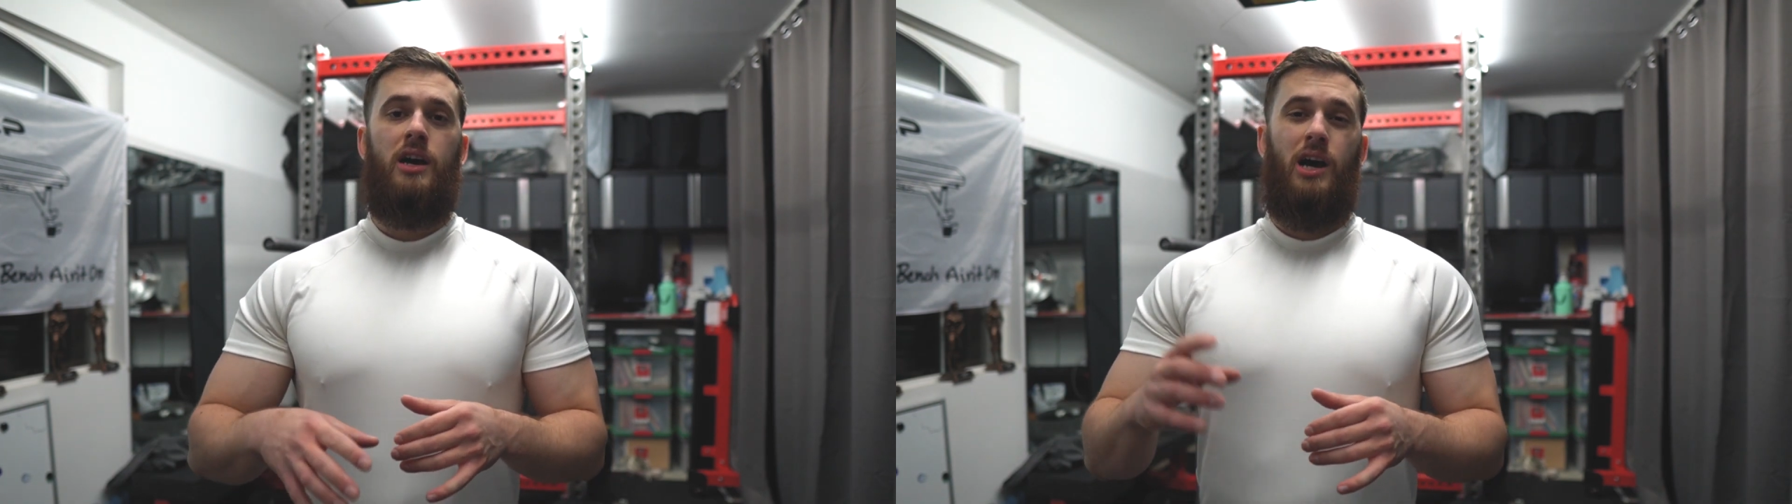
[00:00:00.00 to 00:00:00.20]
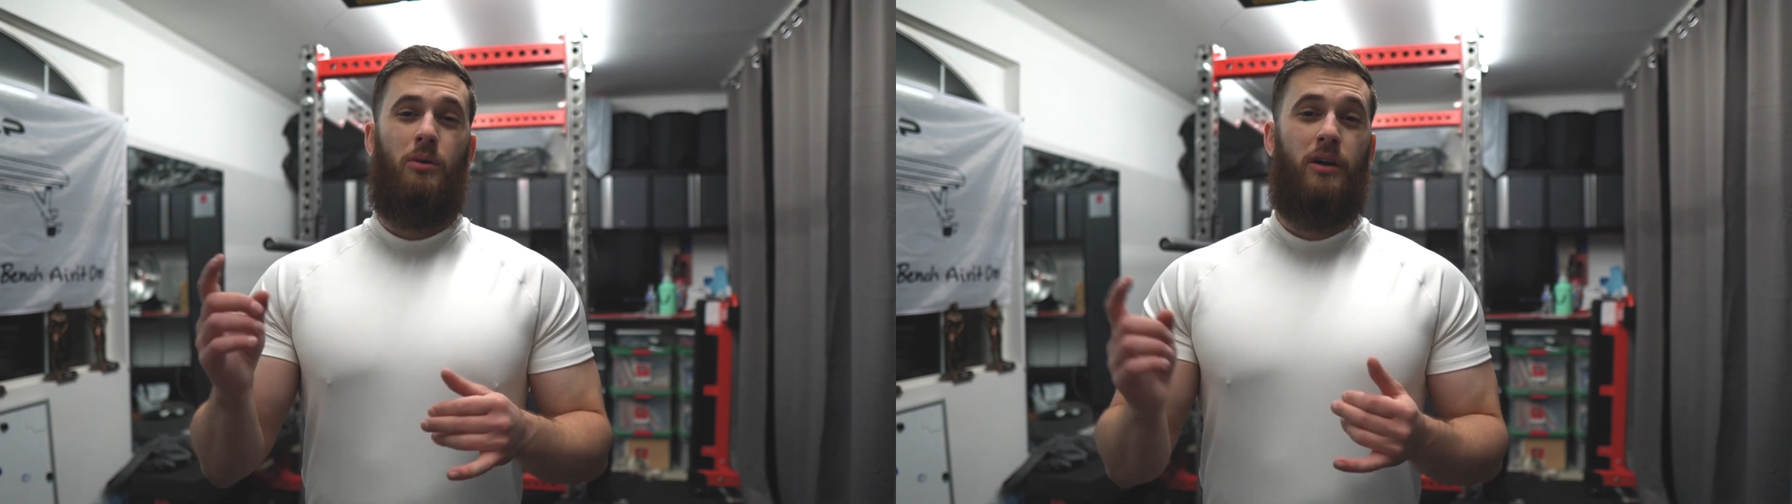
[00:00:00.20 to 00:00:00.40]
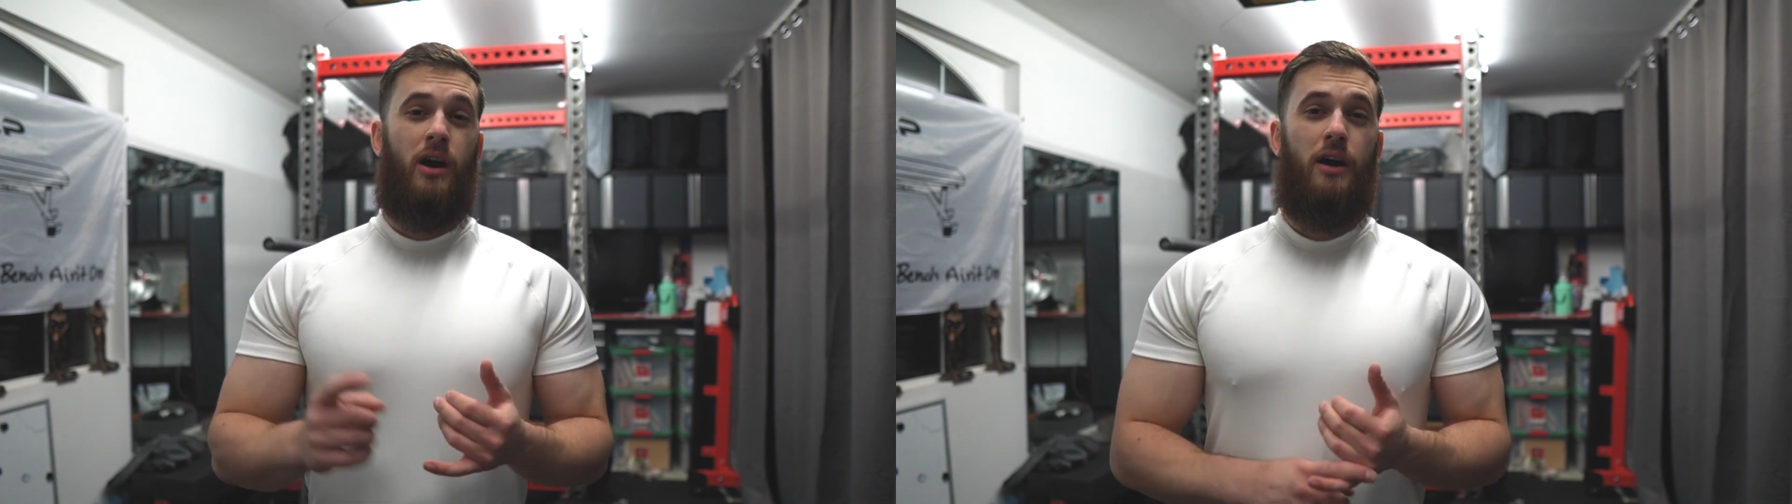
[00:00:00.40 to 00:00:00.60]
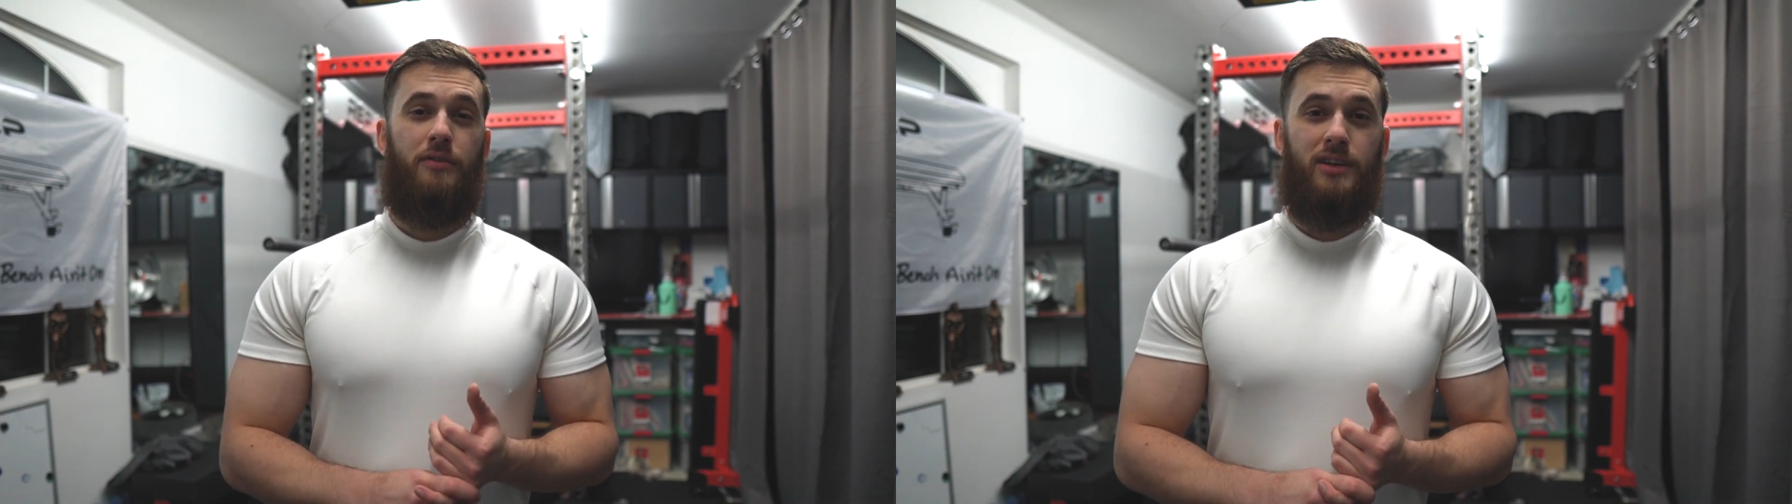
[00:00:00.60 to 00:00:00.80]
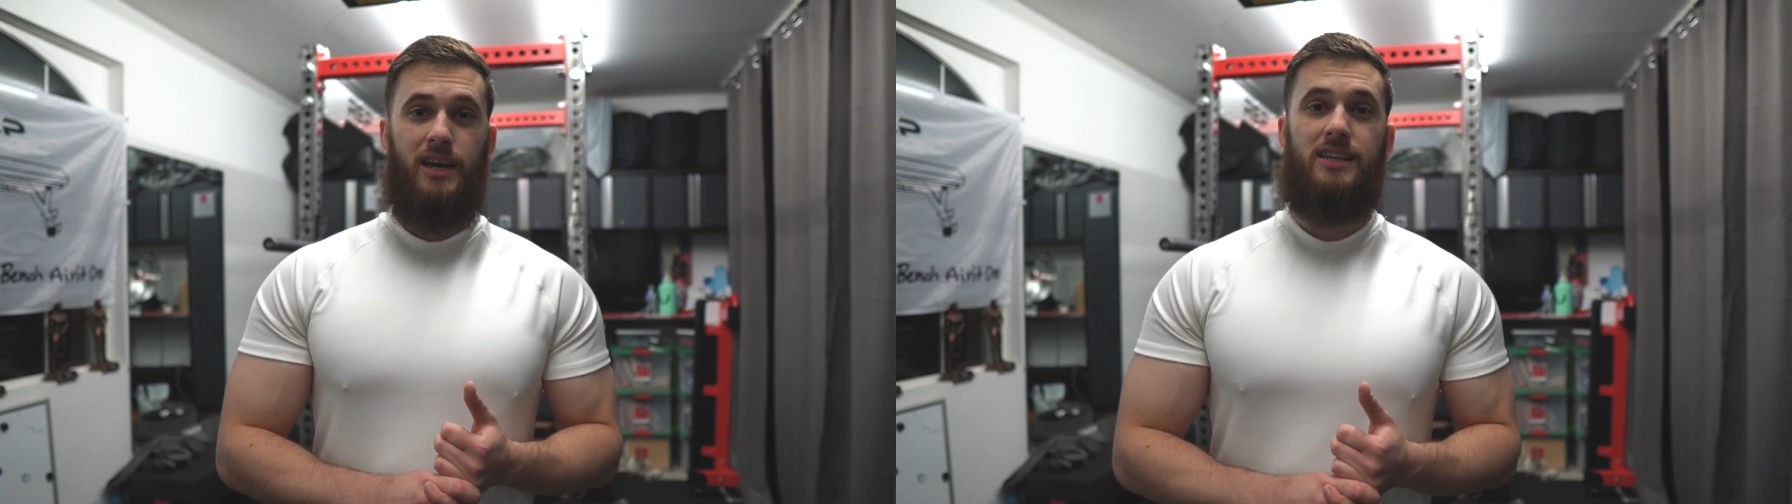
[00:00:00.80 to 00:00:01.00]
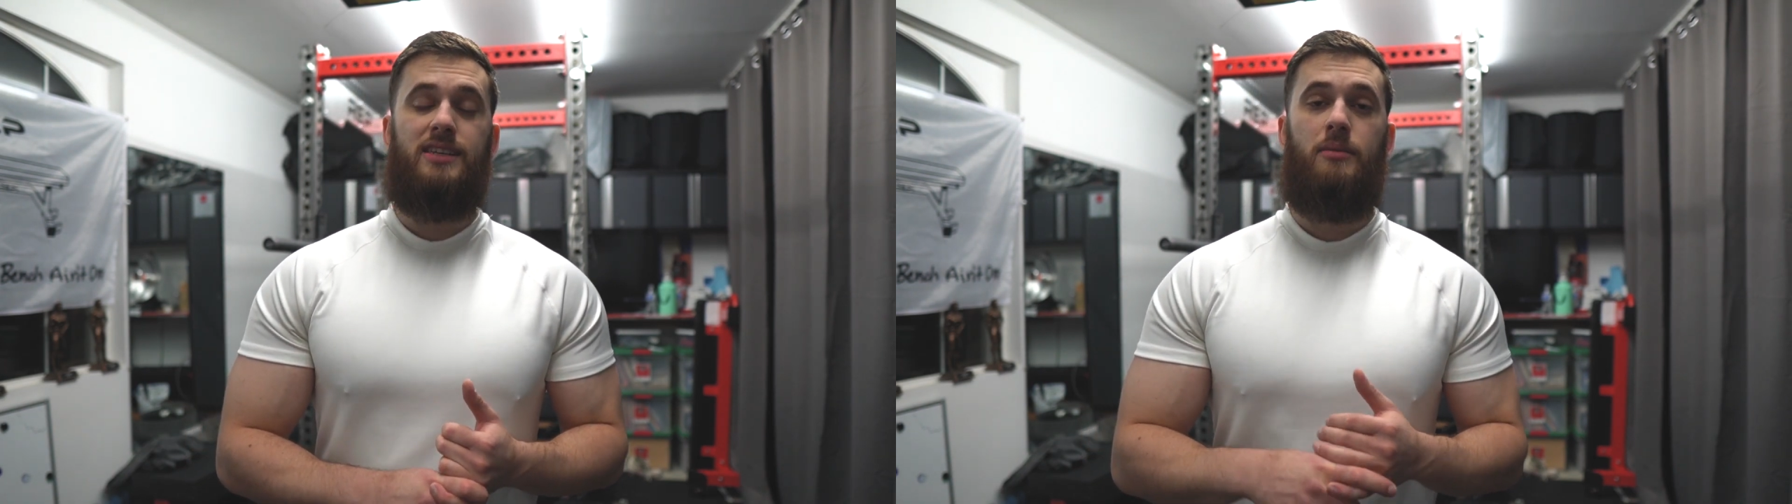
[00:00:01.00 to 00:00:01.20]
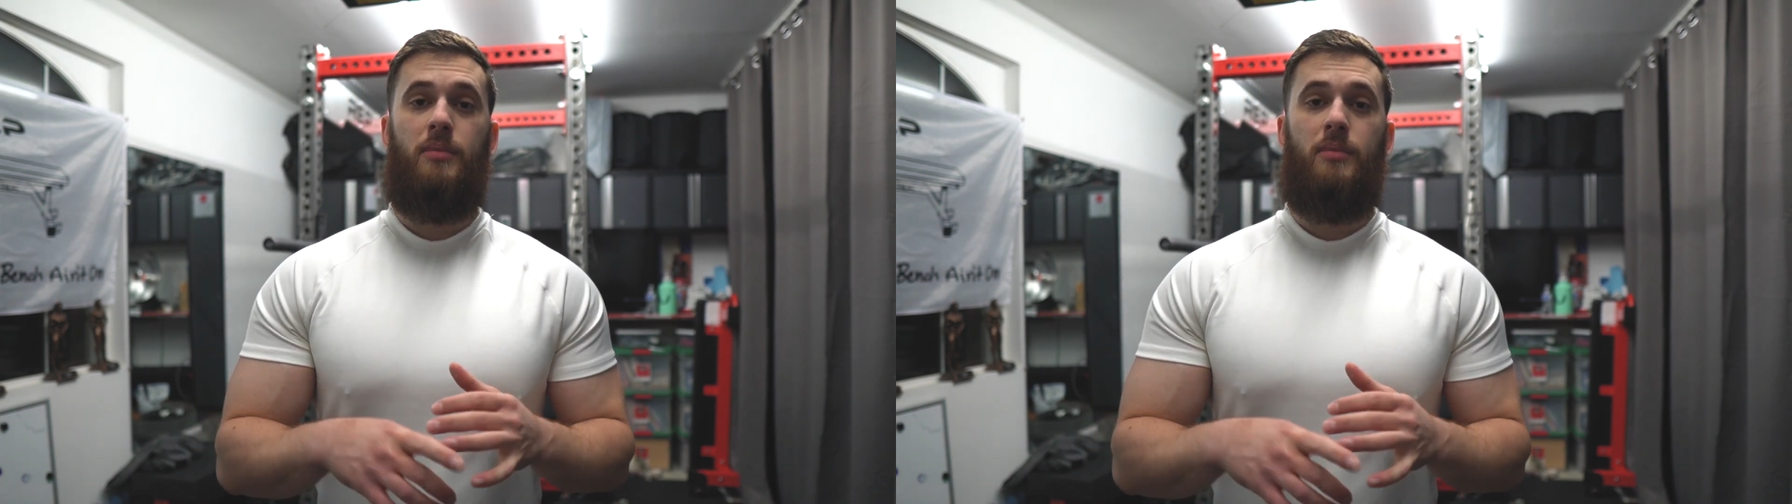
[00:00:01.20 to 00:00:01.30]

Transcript: I want to offer you guys